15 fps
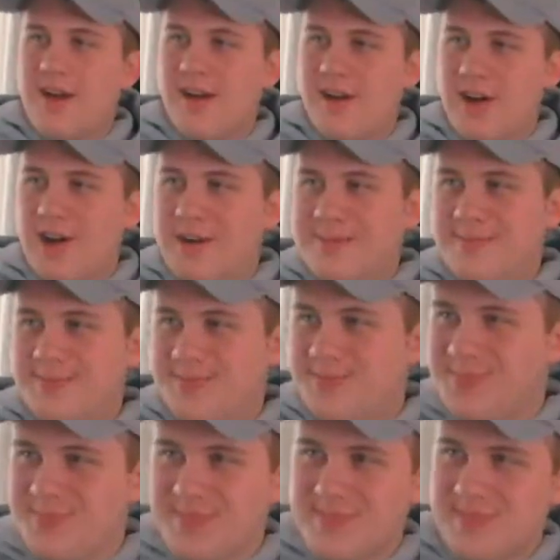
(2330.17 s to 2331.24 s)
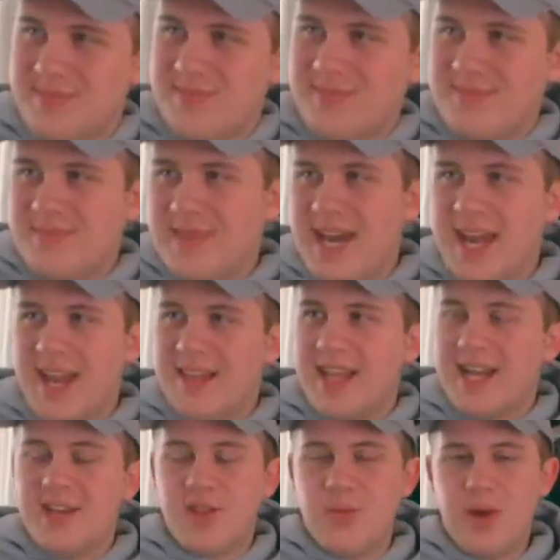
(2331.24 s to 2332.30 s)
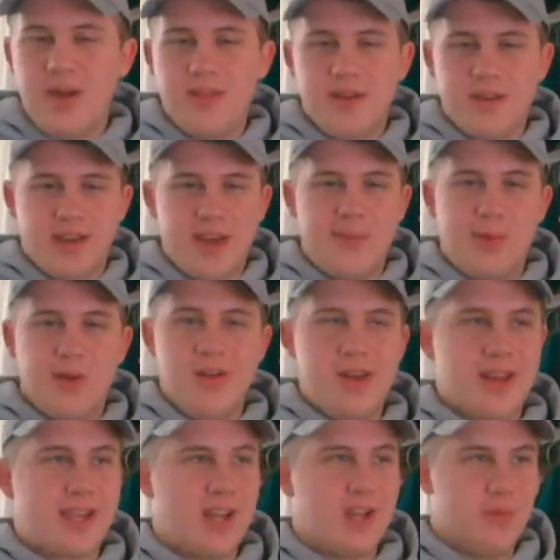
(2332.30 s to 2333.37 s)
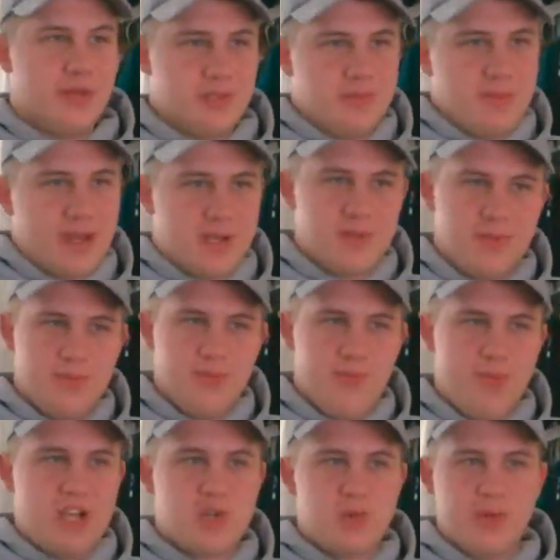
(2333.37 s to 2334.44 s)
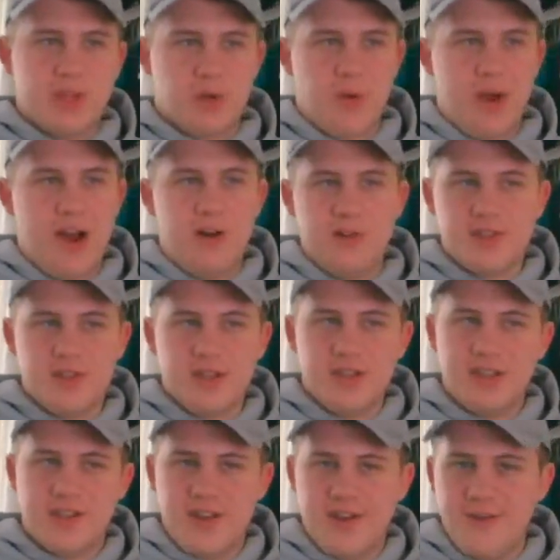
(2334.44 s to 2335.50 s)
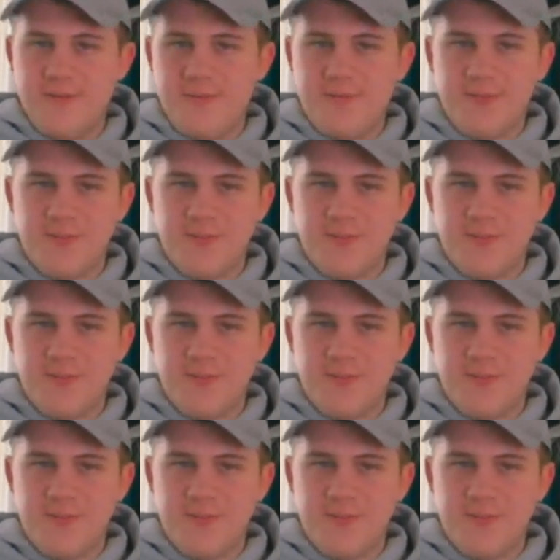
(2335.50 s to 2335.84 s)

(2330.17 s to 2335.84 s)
And I liked the way the kind of melodic elements meshed with the growls. You know.